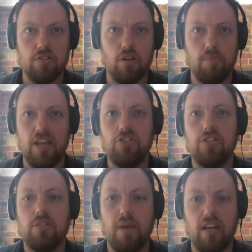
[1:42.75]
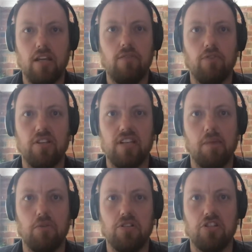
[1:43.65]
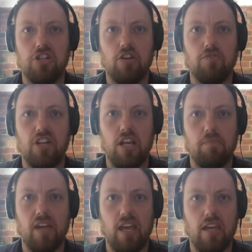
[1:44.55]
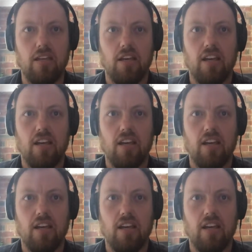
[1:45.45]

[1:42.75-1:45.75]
So pension spending, for example, as a share of GDP,